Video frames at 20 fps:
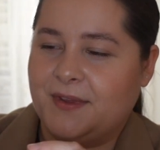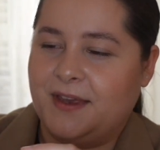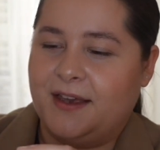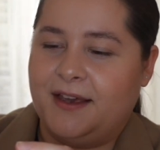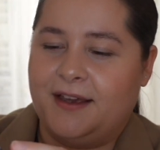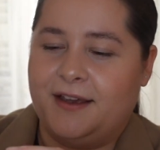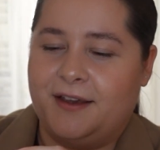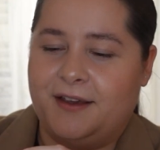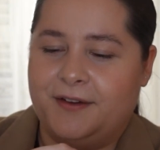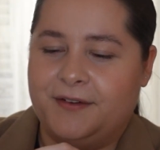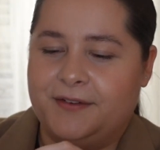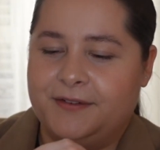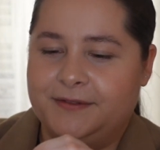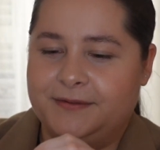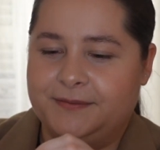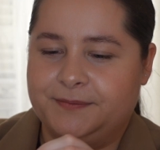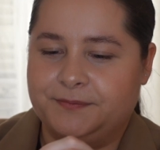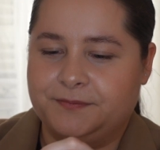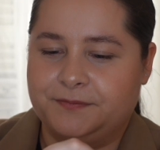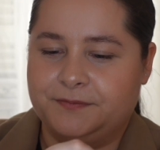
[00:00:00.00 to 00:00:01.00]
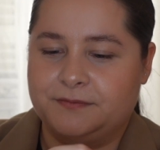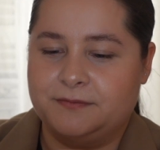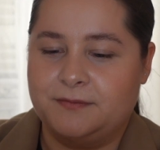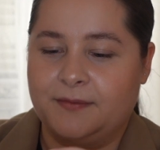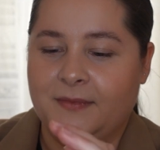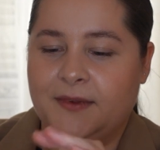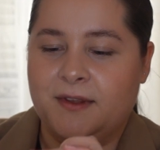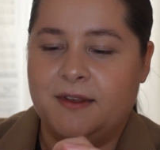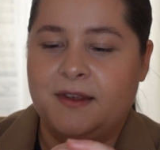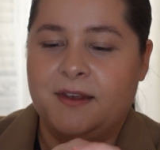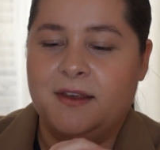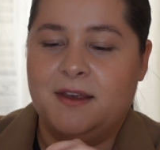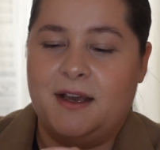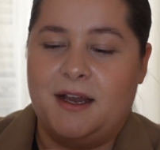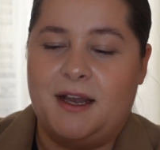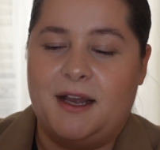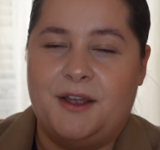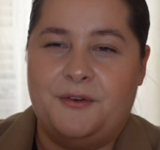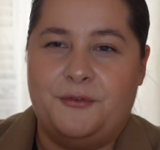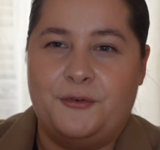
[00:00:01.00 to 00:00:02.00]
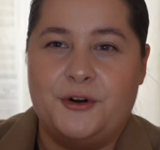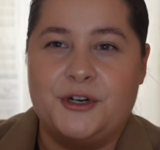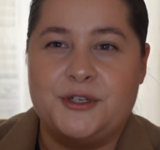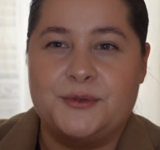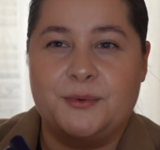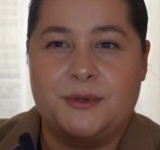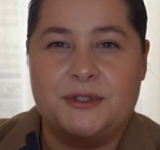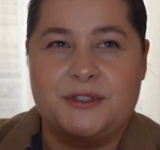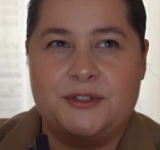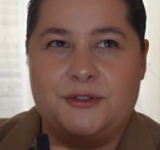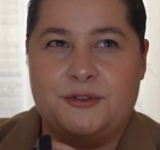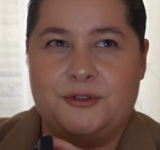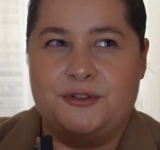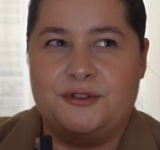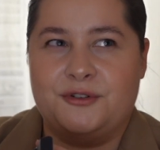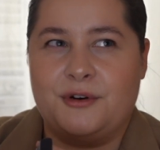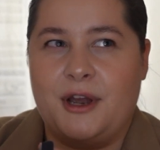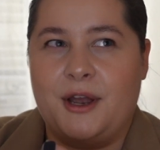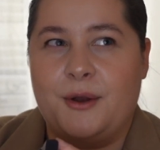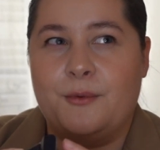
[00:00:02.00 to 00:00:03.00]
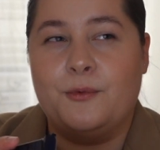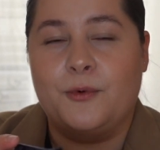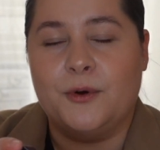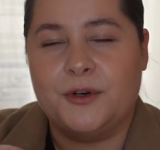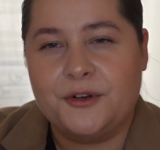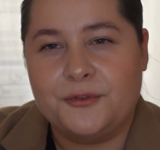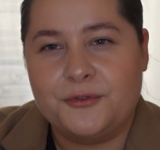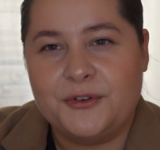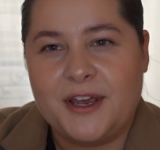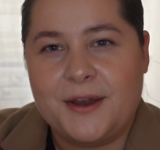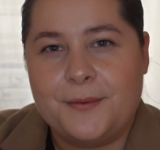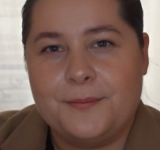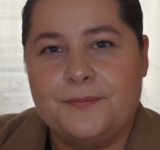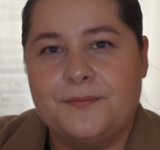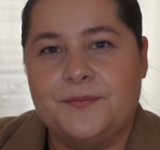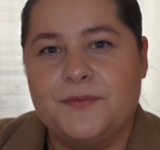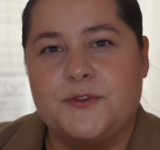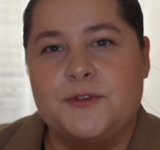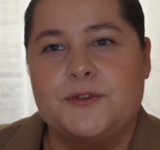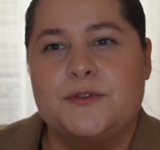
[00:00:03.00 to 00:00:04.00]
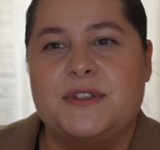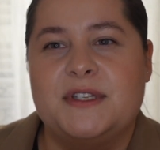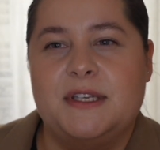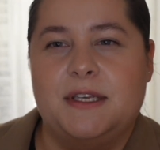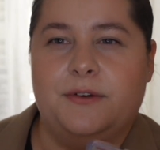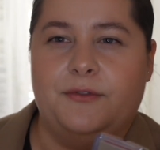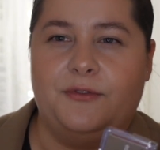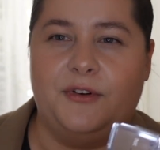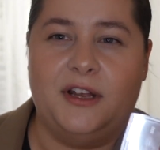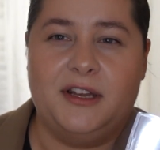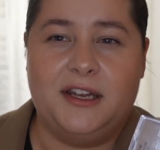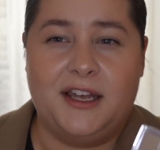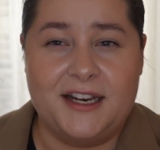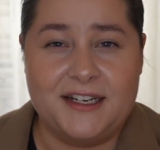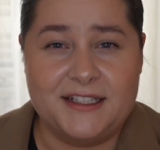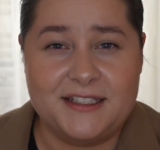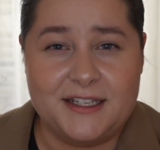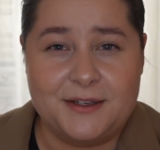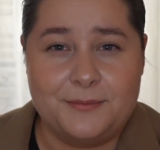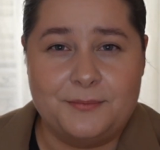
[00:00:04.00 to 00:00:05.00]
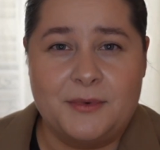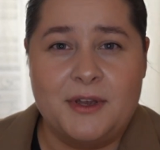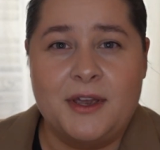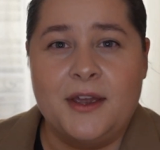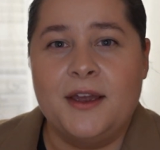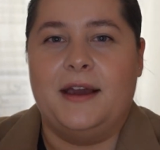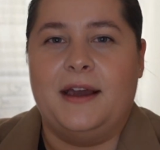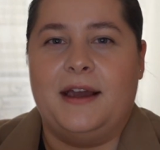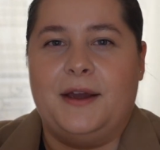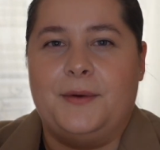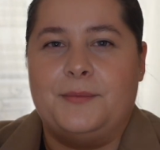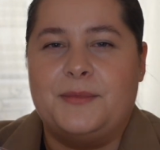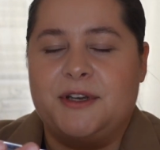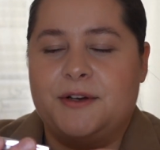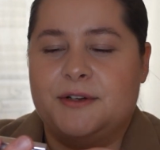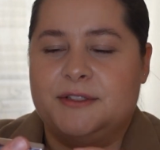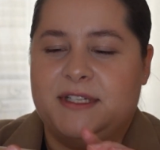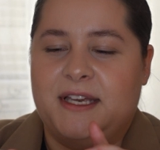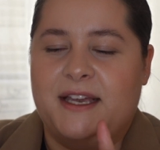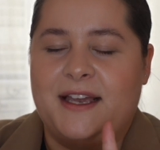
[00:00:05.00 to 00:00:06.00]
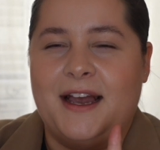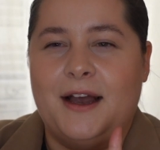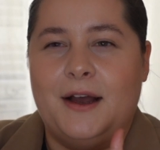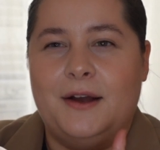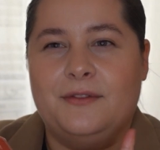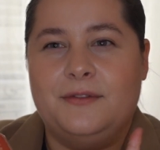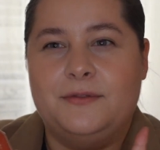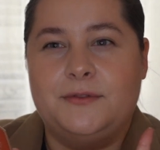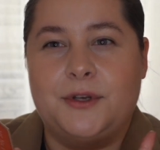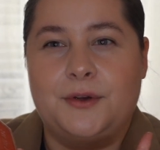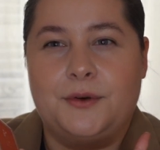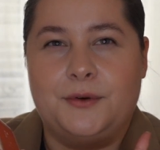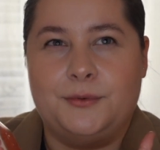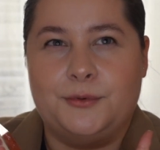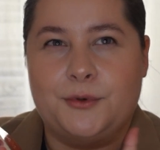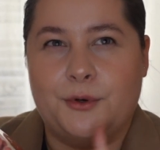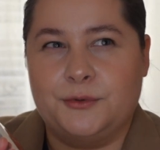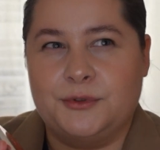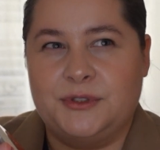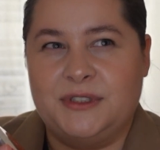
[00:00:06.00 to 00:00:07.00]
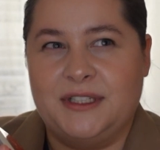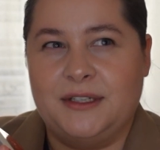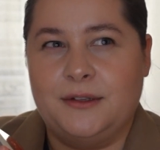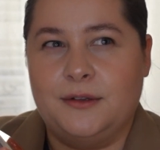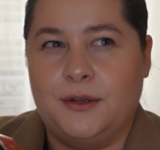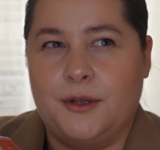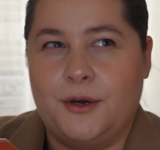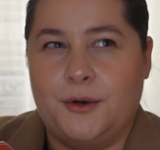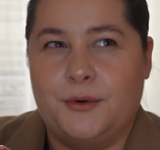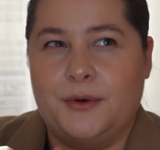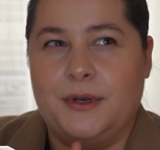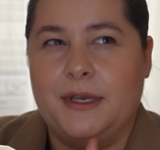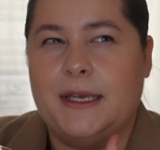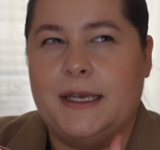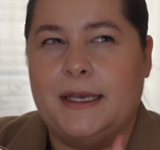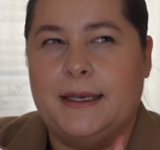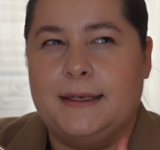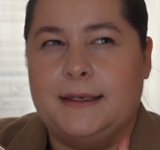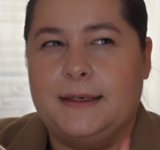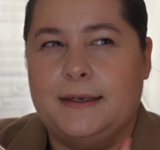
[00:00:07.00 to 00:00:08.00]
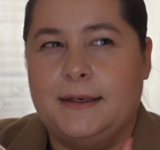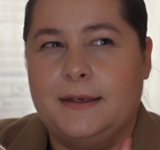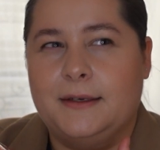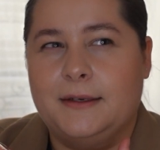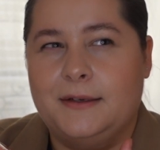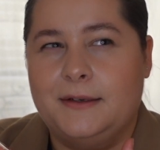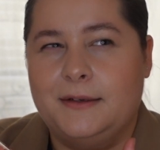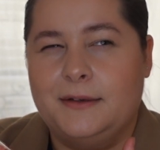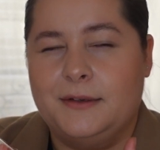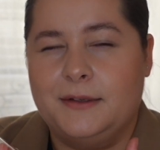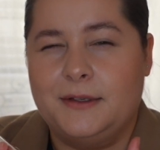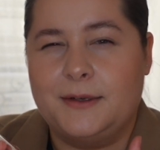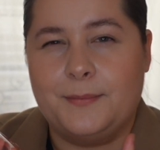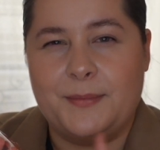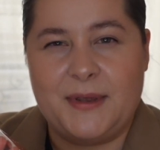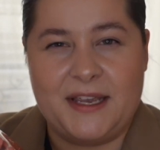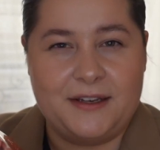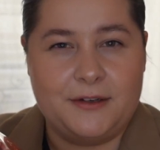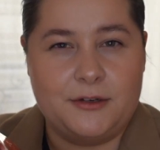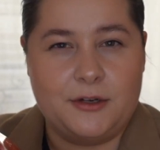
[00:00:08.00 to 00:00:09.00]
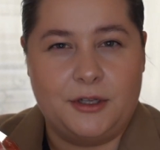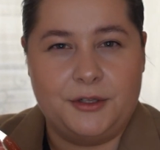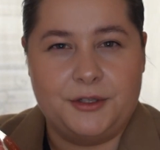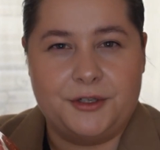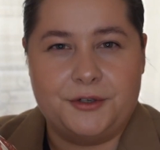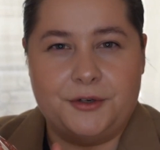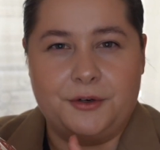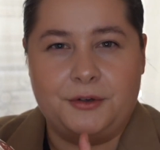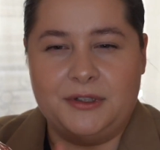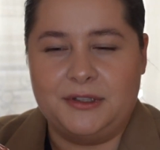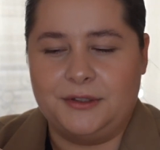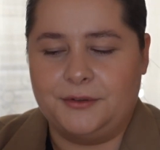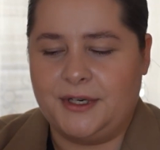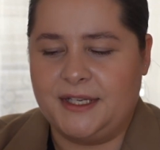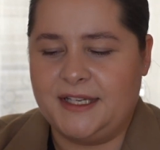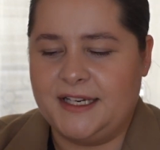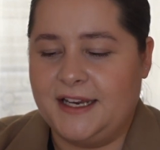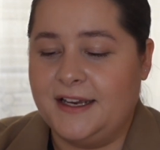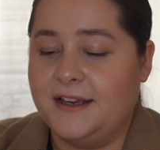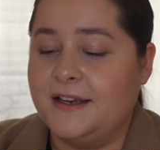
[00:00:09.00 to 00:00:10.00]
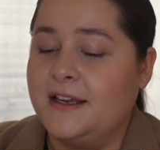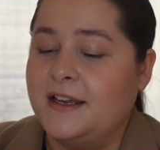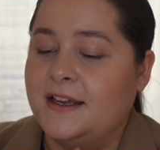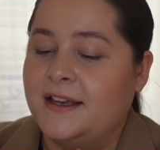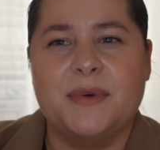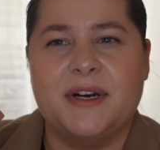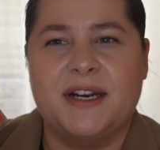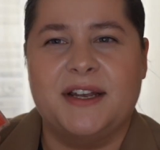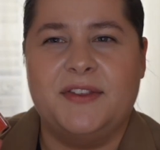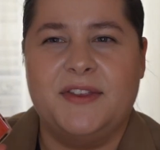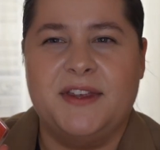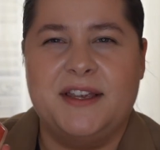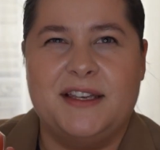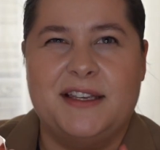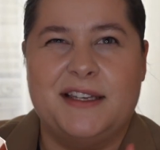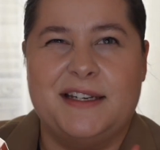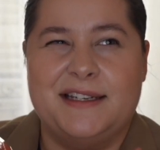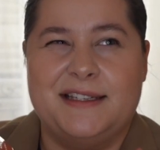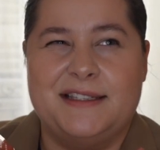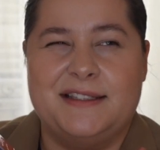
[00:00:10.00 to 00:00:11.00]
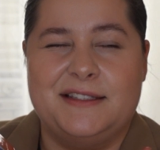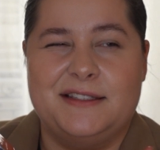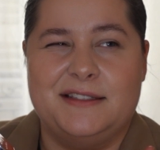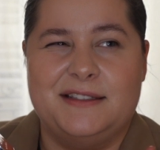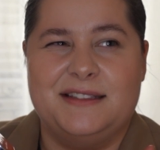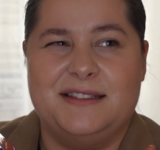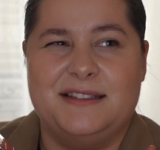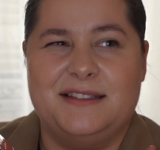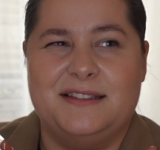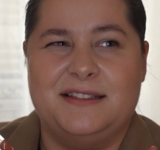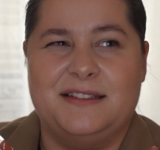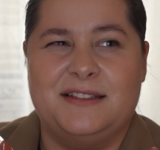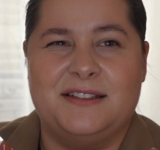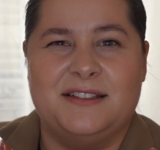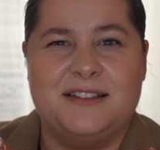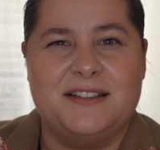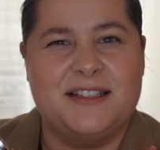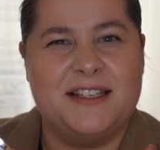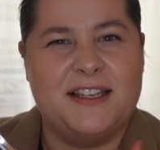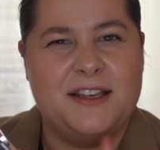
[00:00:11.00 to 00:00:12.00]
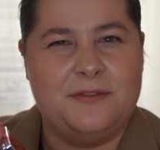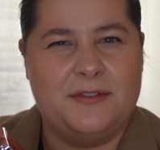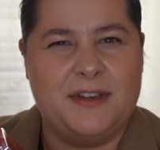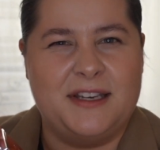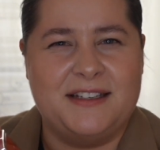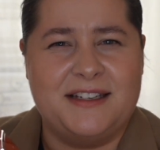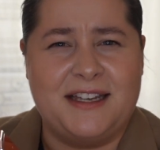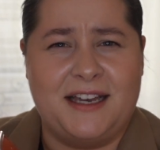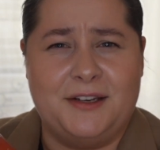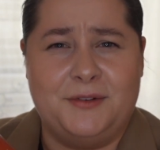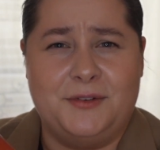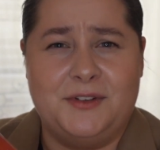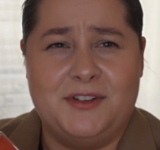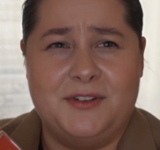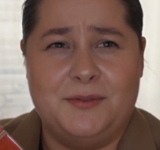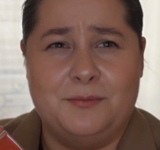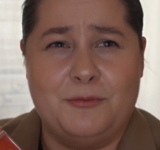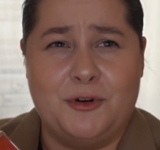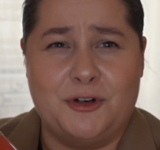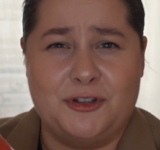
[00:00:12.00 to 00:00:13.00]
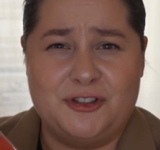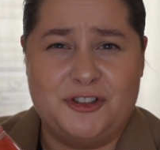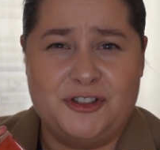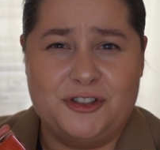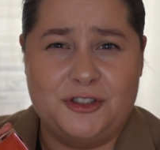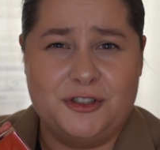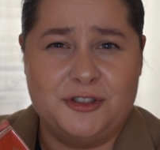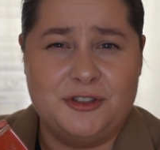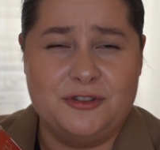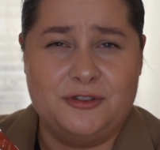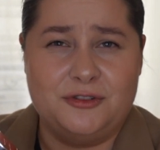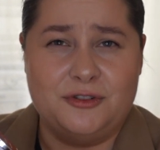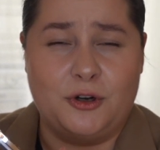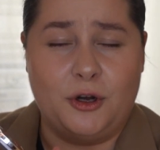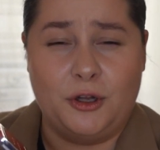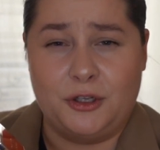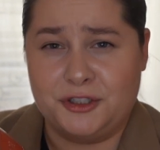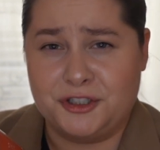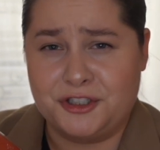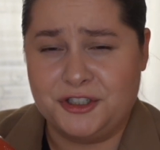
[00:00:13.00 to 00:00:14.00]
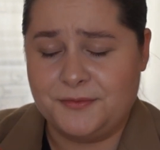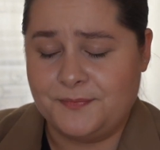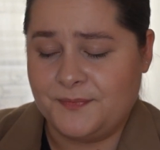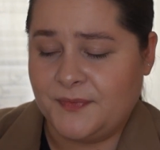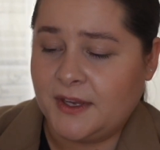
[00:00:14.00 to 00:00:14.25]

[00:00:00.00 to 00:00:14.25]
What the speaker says: I first wanted to try one of them to see if I like them, because I have the Rosy Glow in the pink color already, but I think it isn't giving that much color.